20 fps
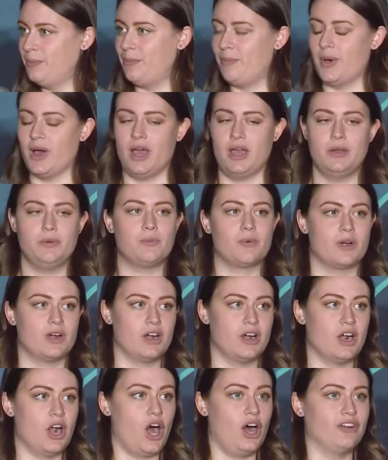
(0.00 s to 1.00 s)
but
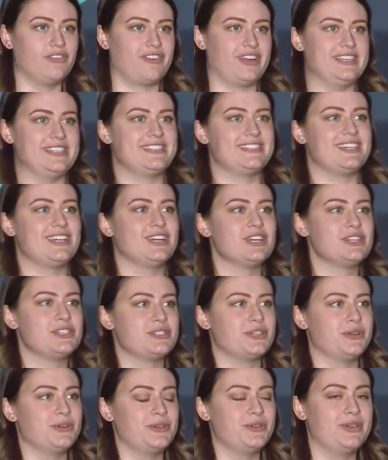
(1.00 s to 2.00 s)
we're all friends here,
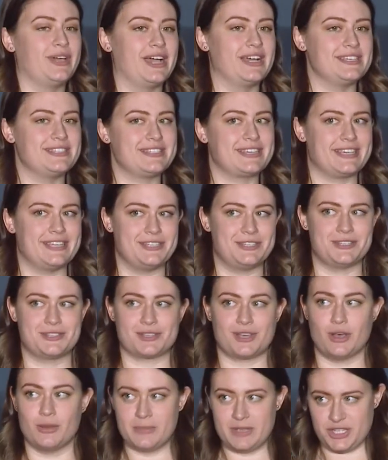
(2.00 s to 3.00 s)
so you guys can just
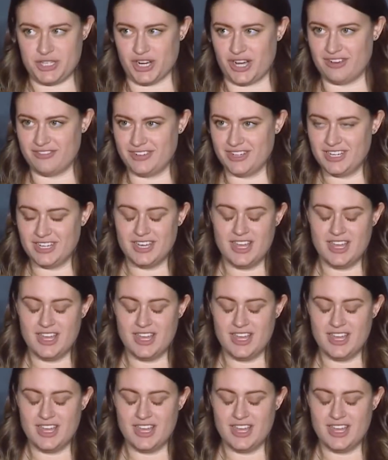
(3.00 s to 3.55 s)
call me Java.